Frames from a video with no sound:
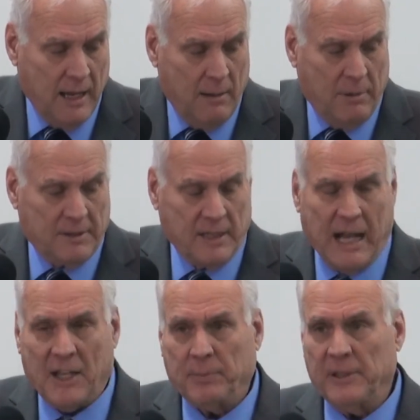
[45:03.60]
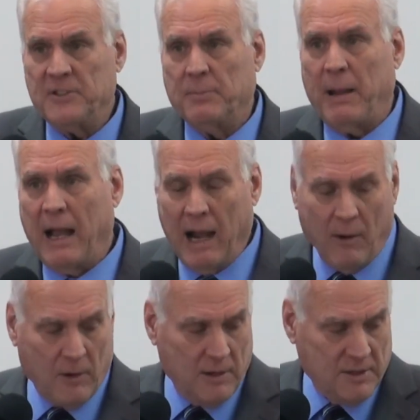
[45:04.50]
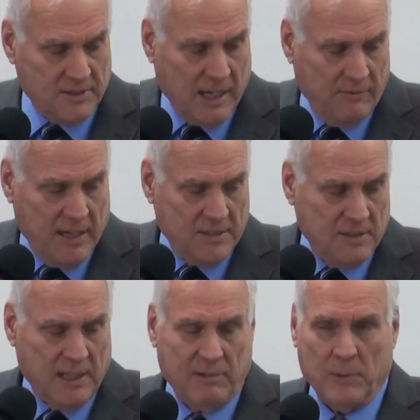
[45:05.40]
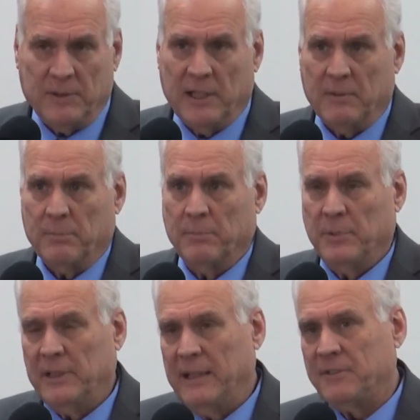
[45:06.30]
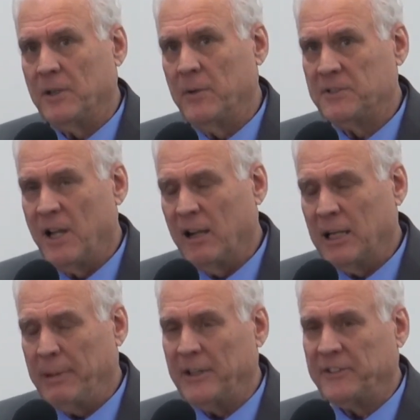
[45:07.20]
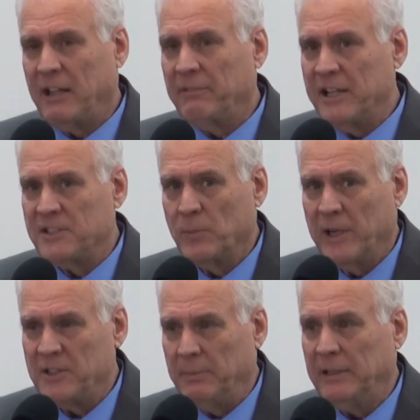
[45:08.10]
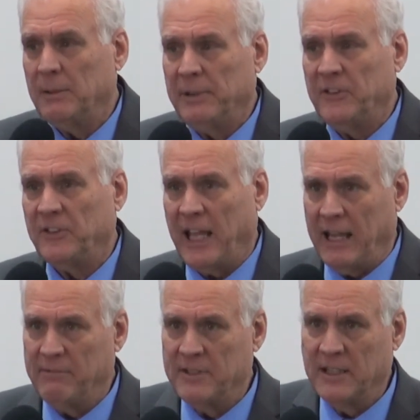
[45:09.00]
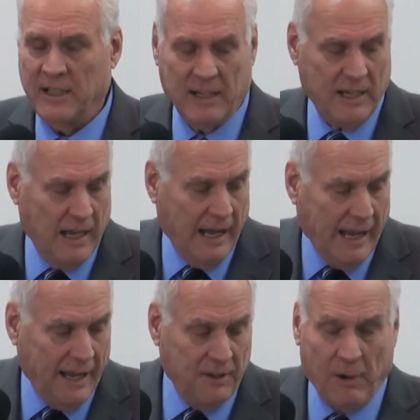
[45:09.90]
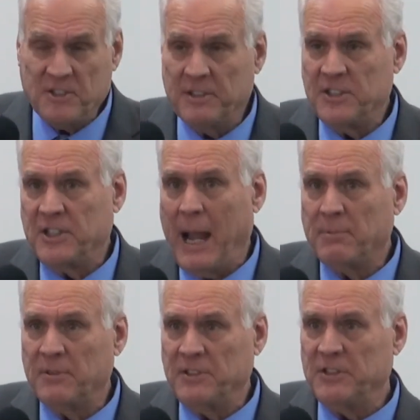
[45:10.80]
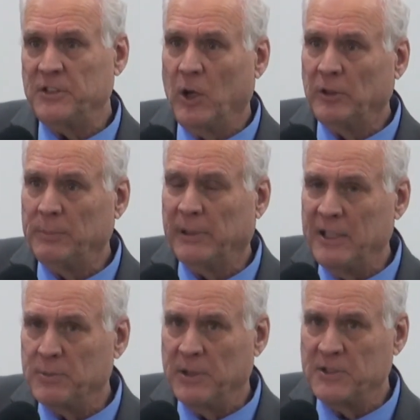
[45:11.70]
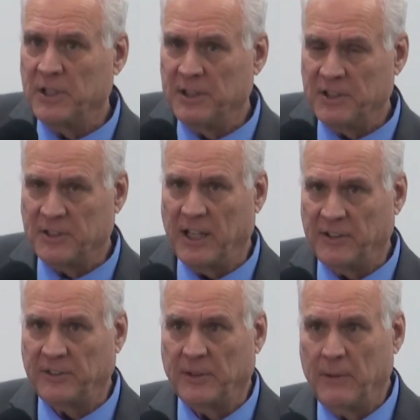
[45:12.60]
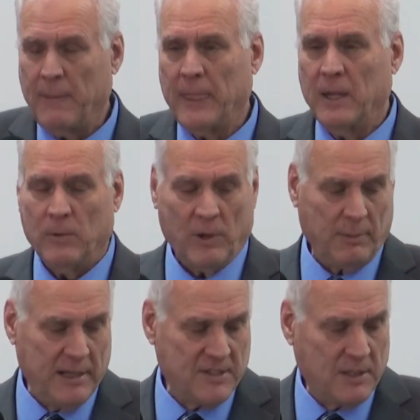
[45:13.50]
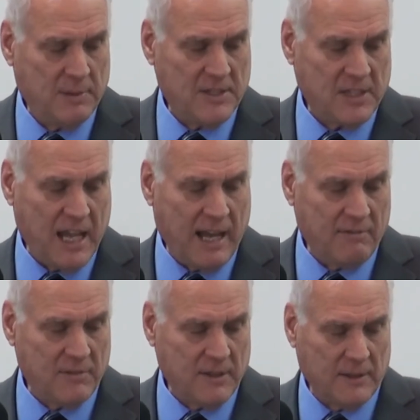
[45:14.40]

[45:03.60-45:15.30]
But the gospel is the power to salvation to everyone that believes. So he's talking about salvation. What does it mean to be saved? And the rest of this chapter, this is the only place where he's going to discuss what it means to be saved.